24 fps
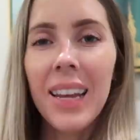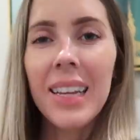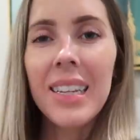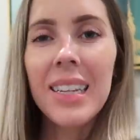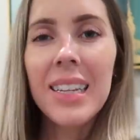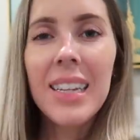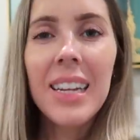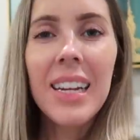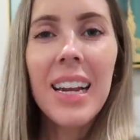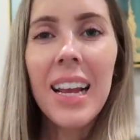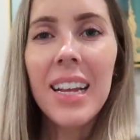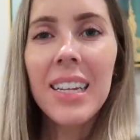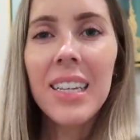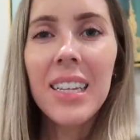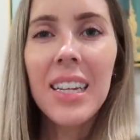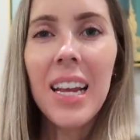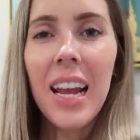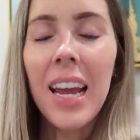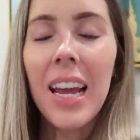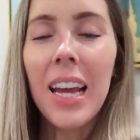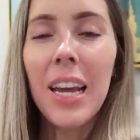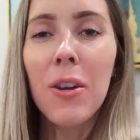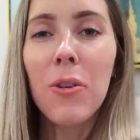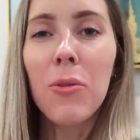It's the next
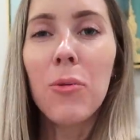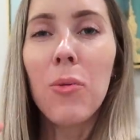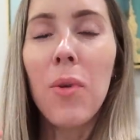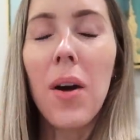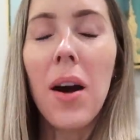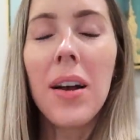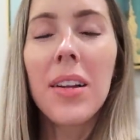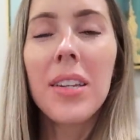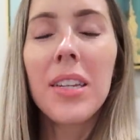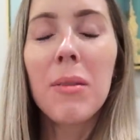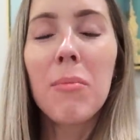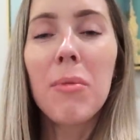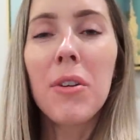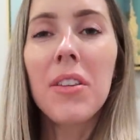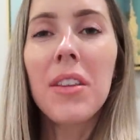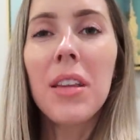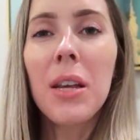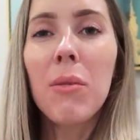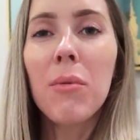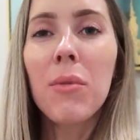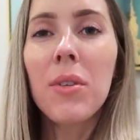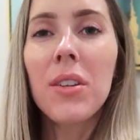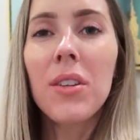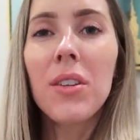day. Juan's
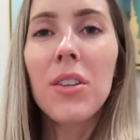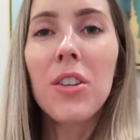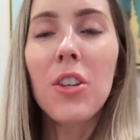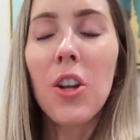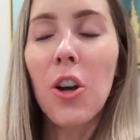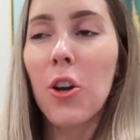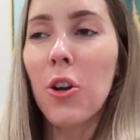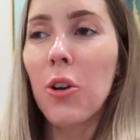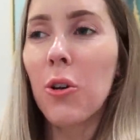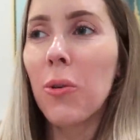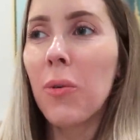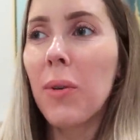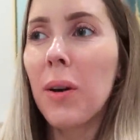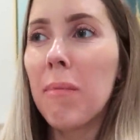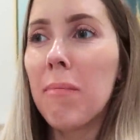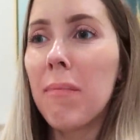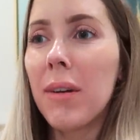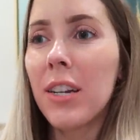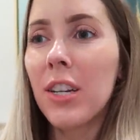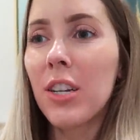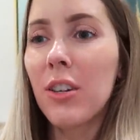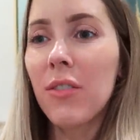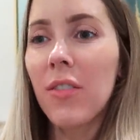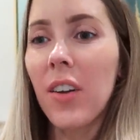birthday was so
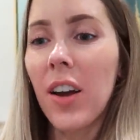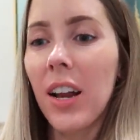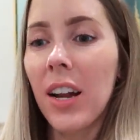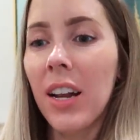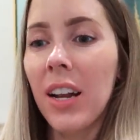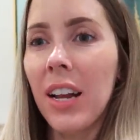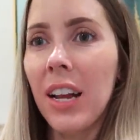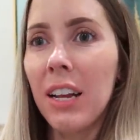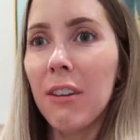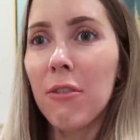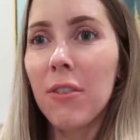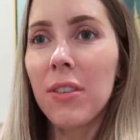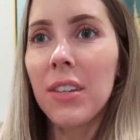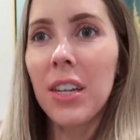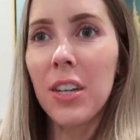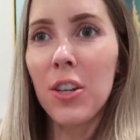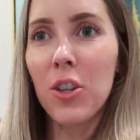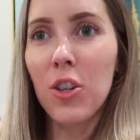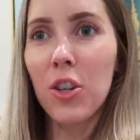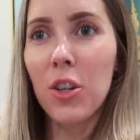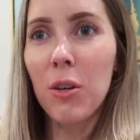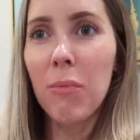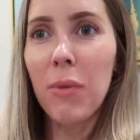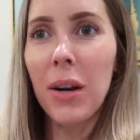much fun. It was
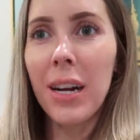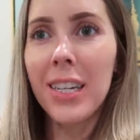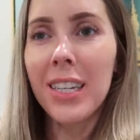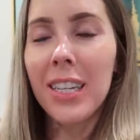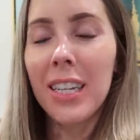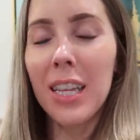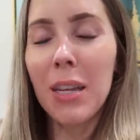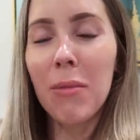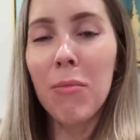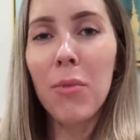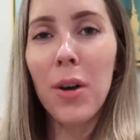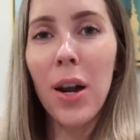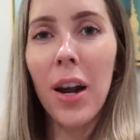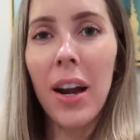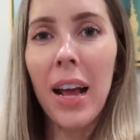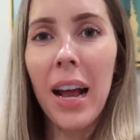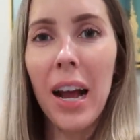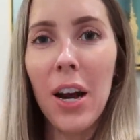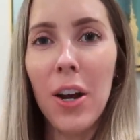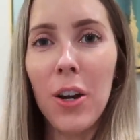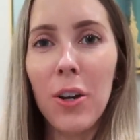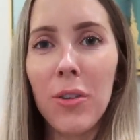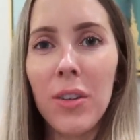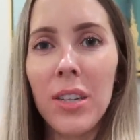such a surprise that they brought
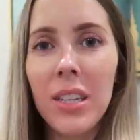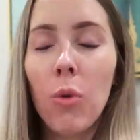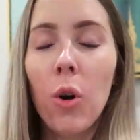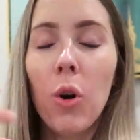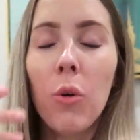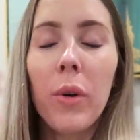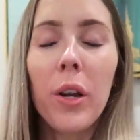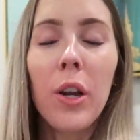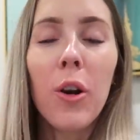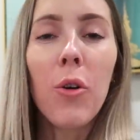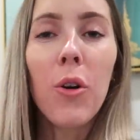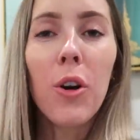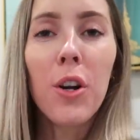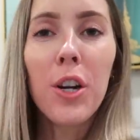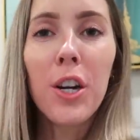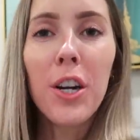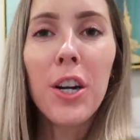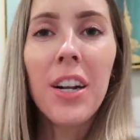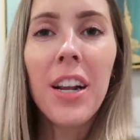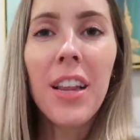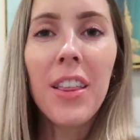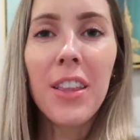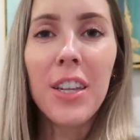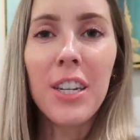out, well, we
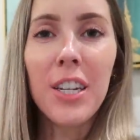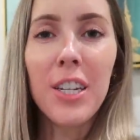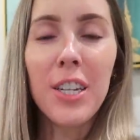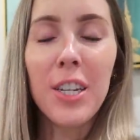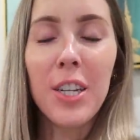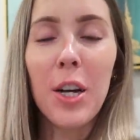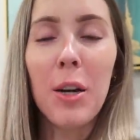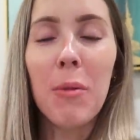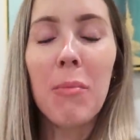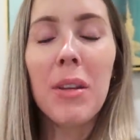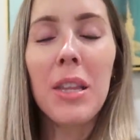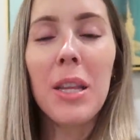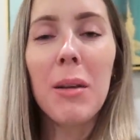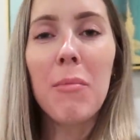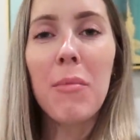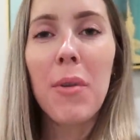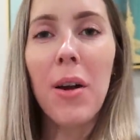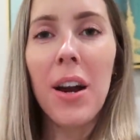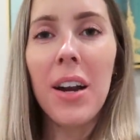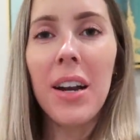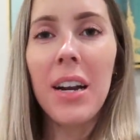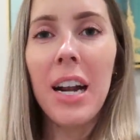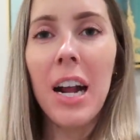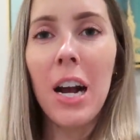ordered the dessert, but they
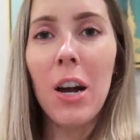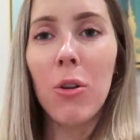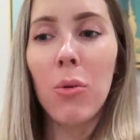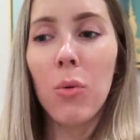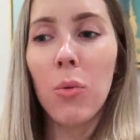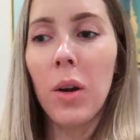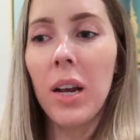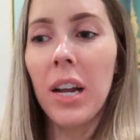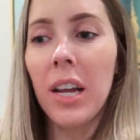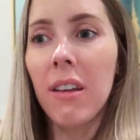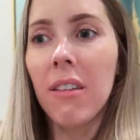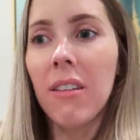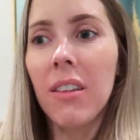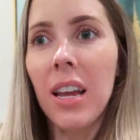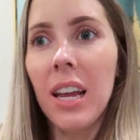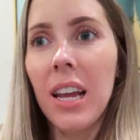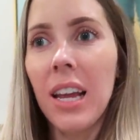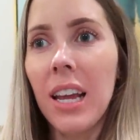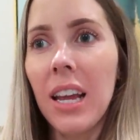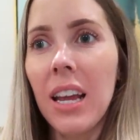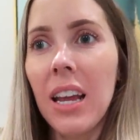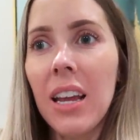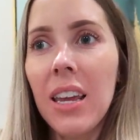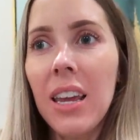brought it out with
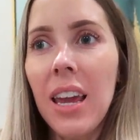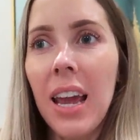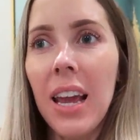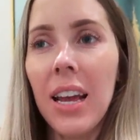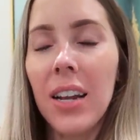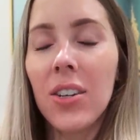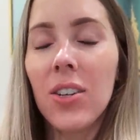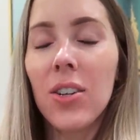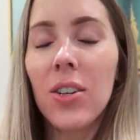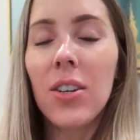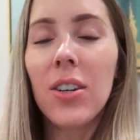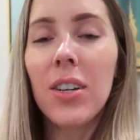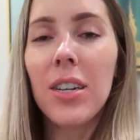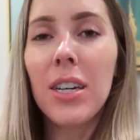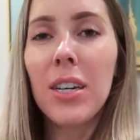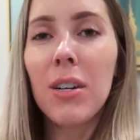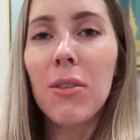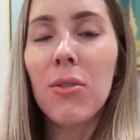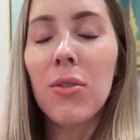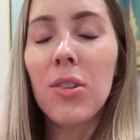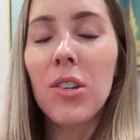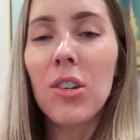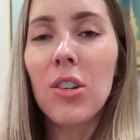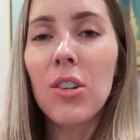a candle and
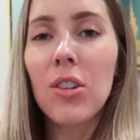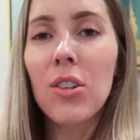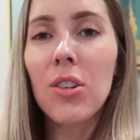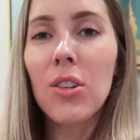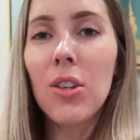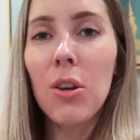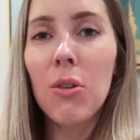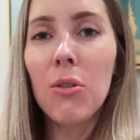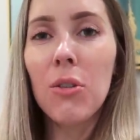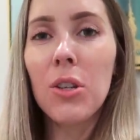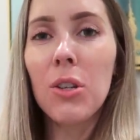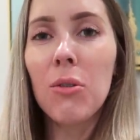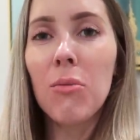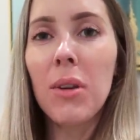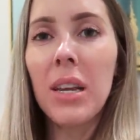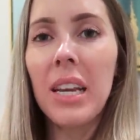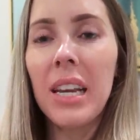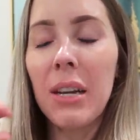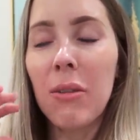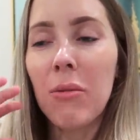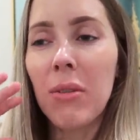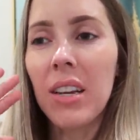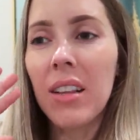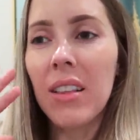it was just so
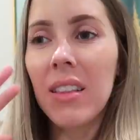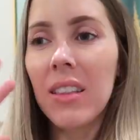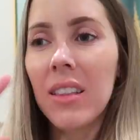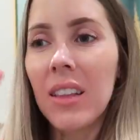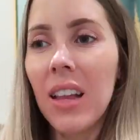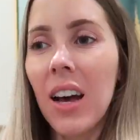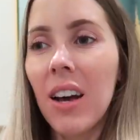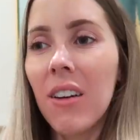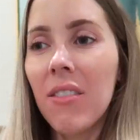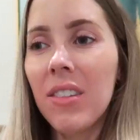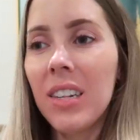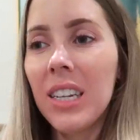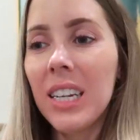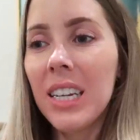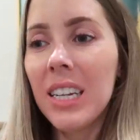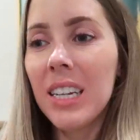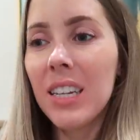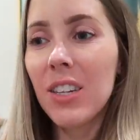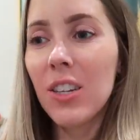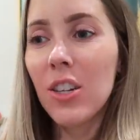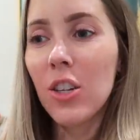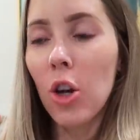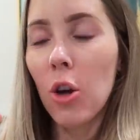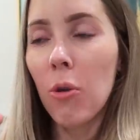sweet. We loved
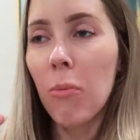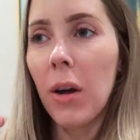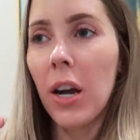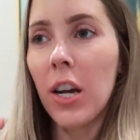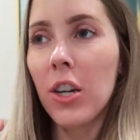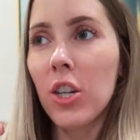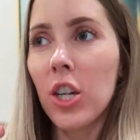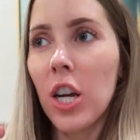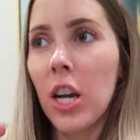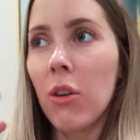it so much.